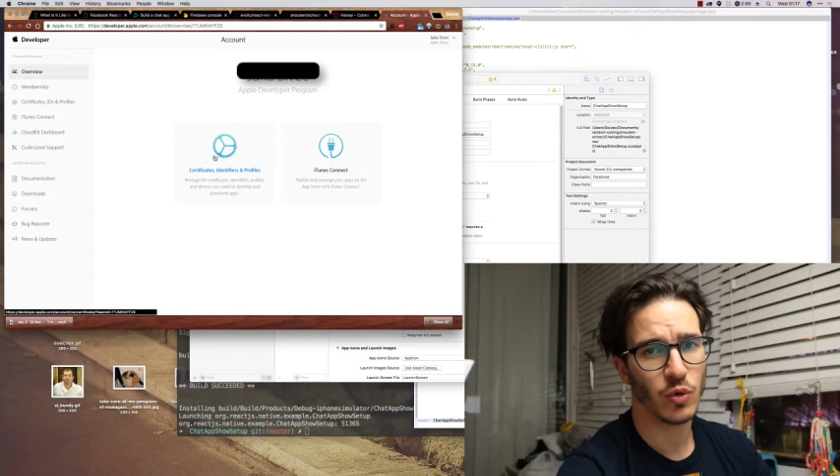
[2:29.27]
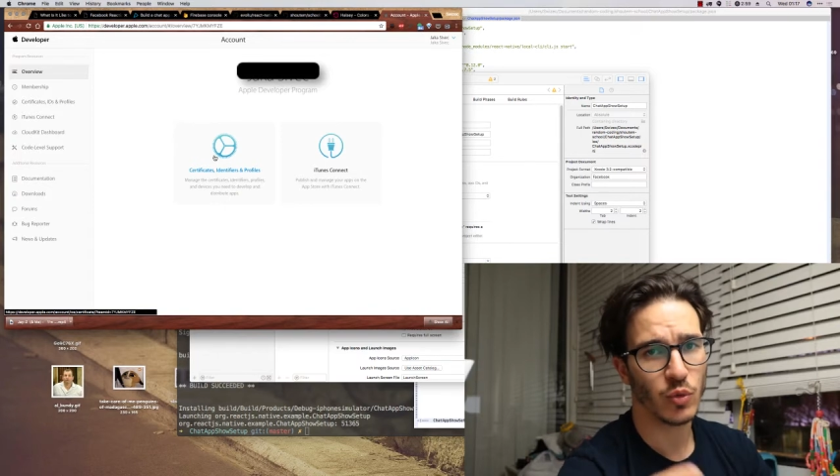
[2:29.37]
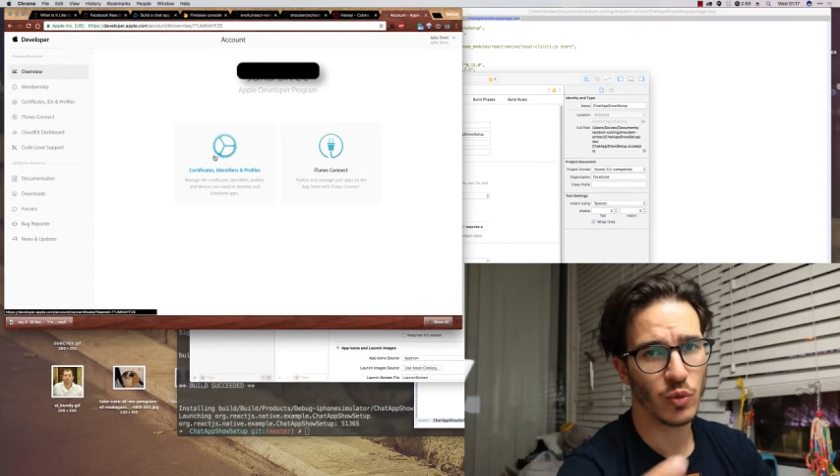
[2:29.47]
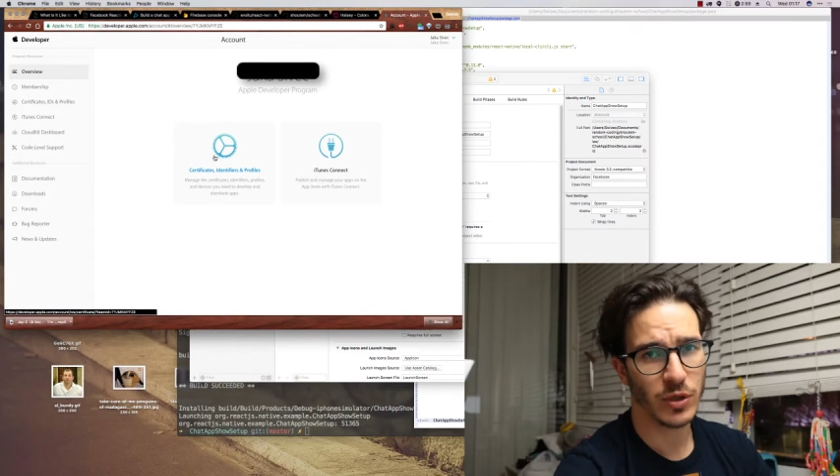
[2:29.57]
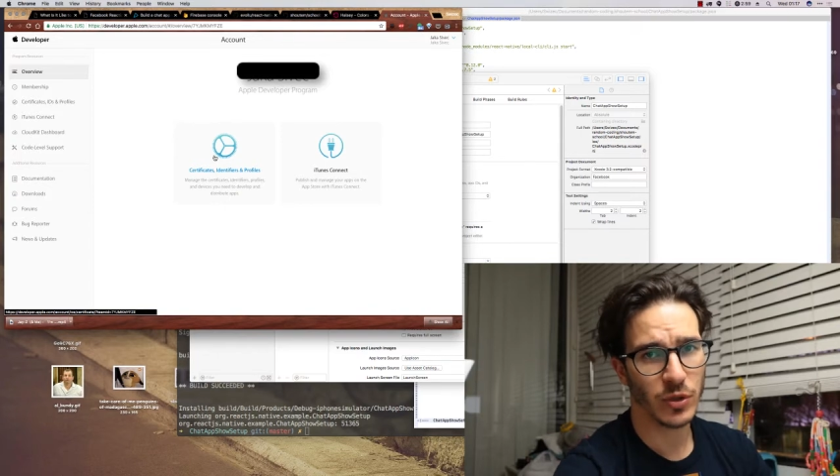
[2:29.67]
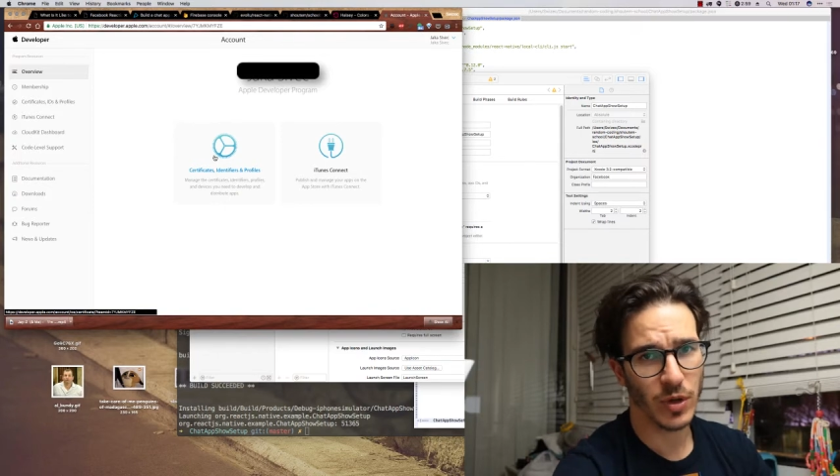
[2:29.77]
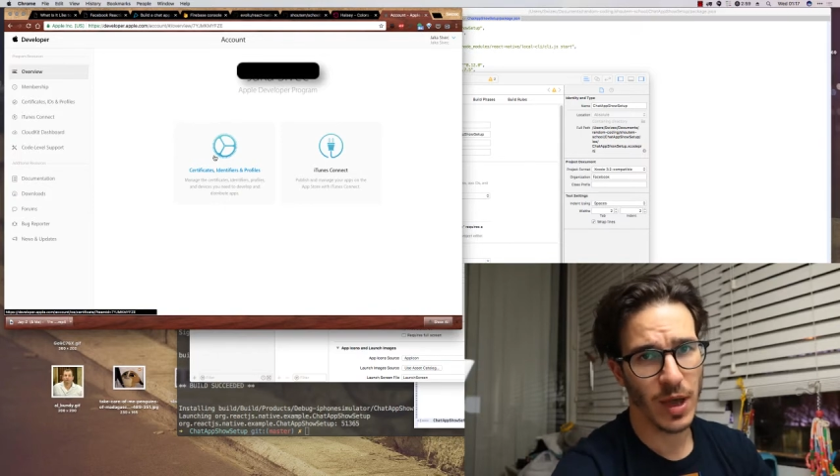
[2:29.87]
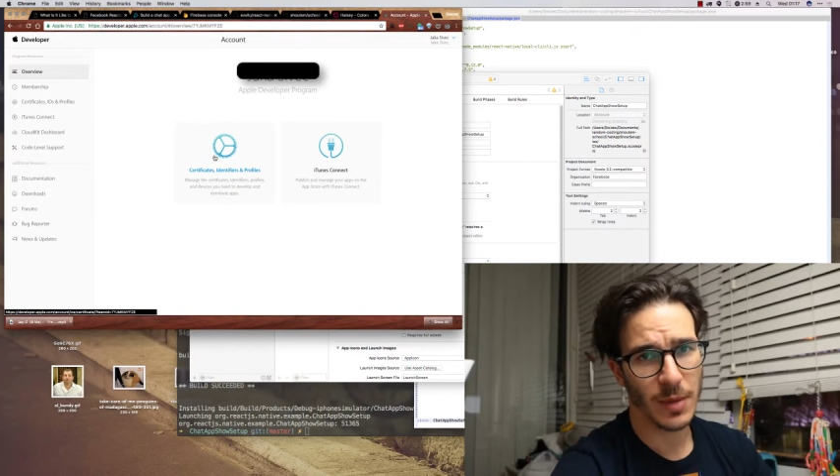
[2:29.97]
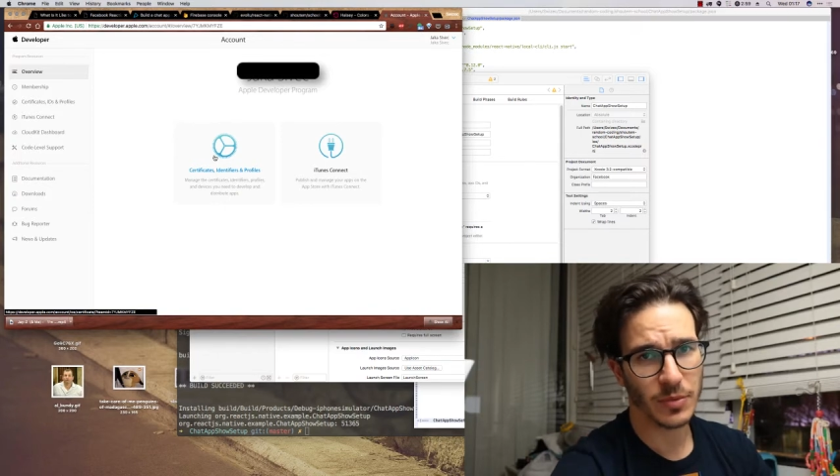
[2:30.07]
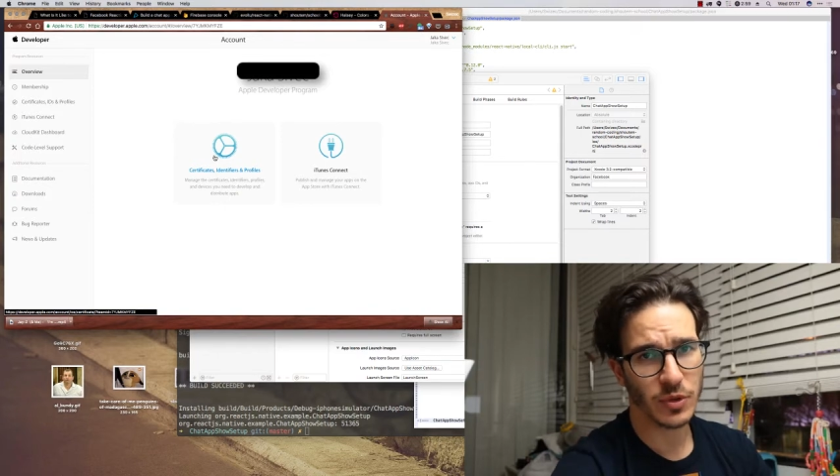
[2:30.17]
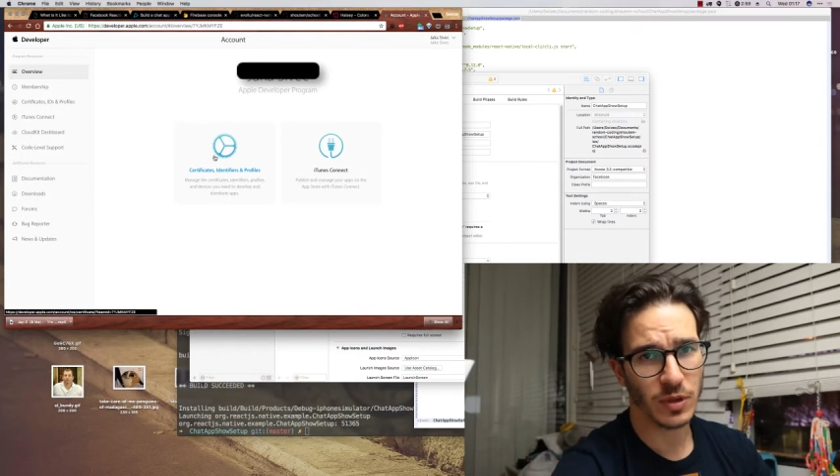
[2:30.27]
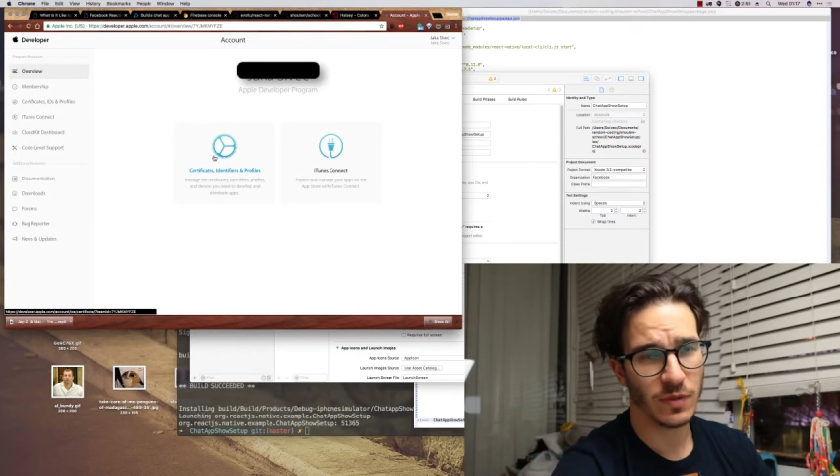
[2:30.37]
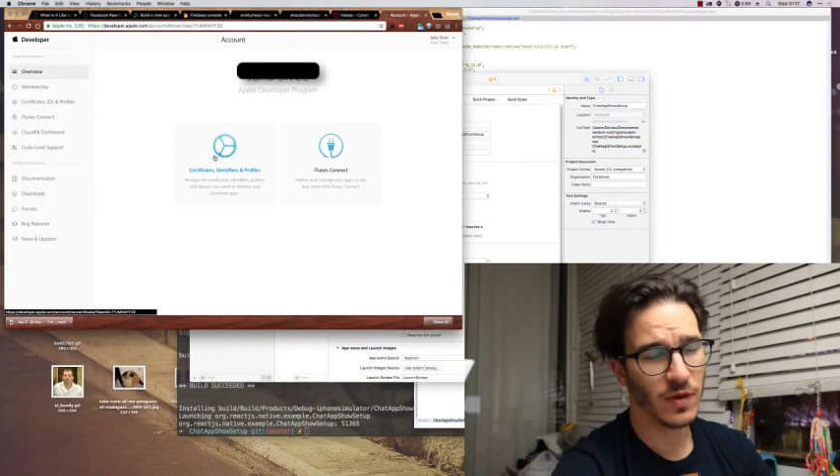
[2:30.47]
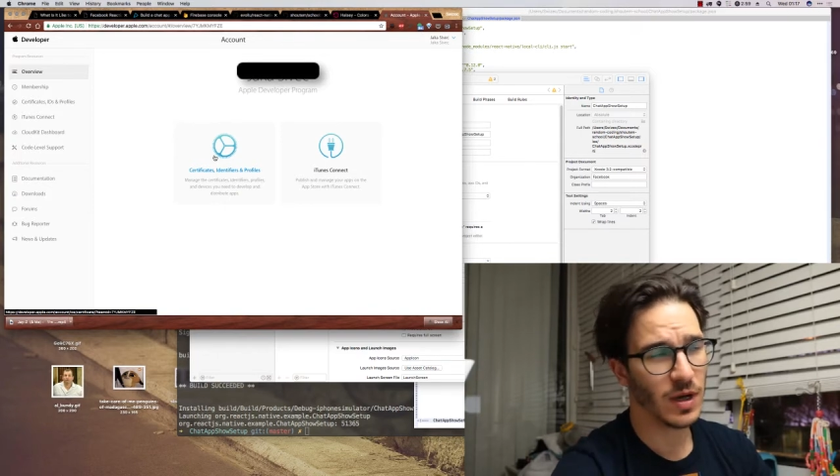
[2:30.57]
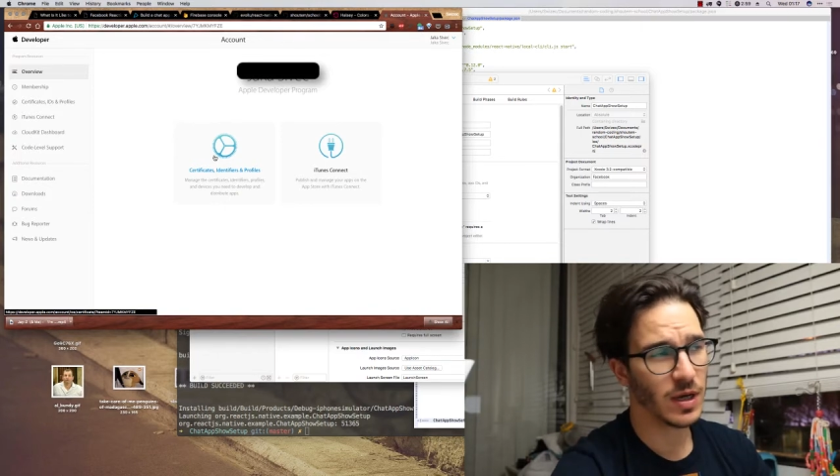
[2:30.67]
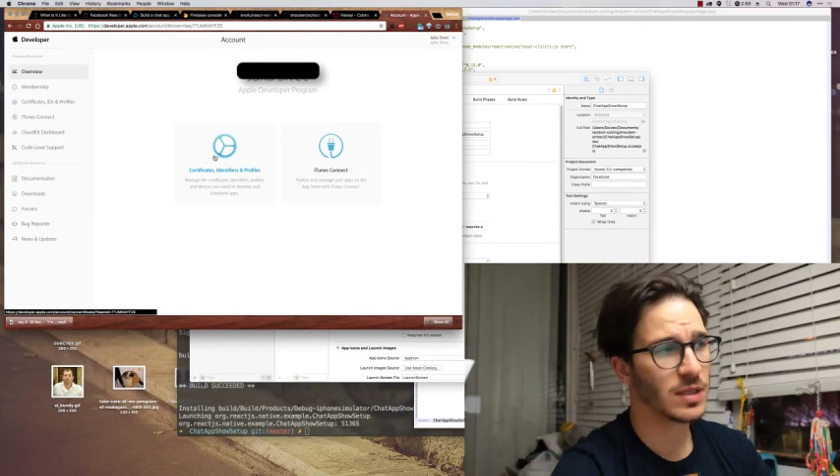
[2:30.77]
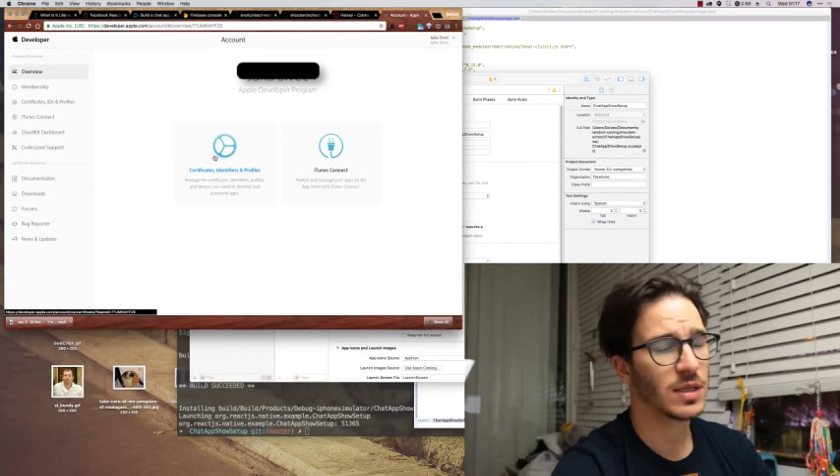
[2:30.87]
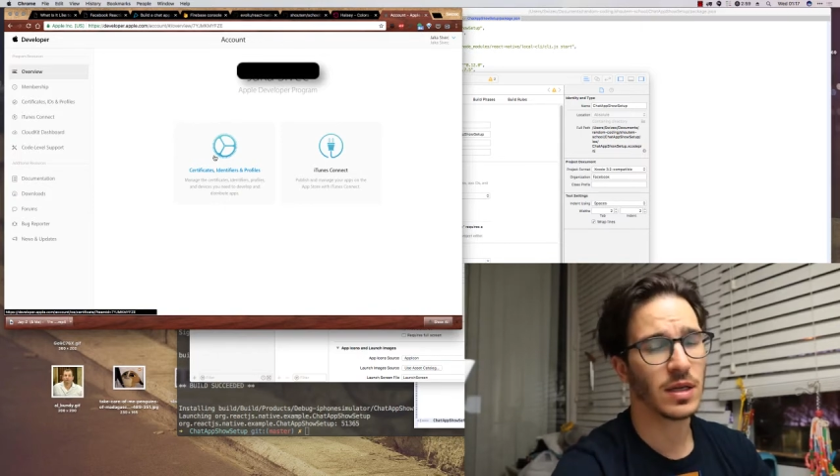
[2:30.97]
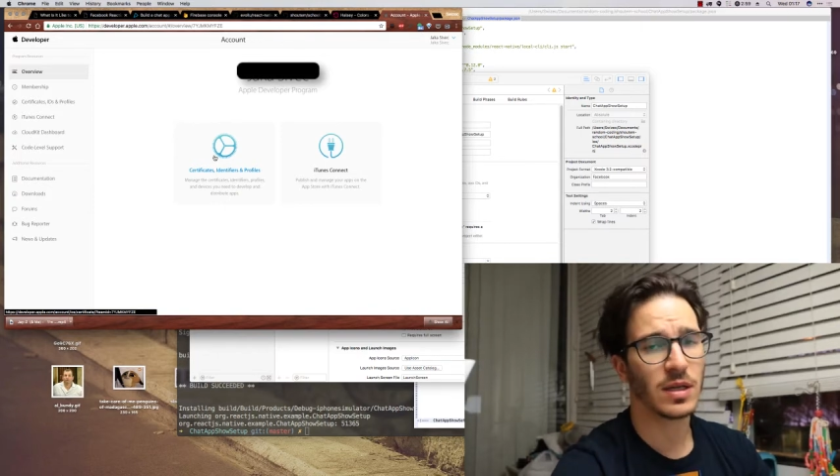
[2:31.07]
run your apps on a device and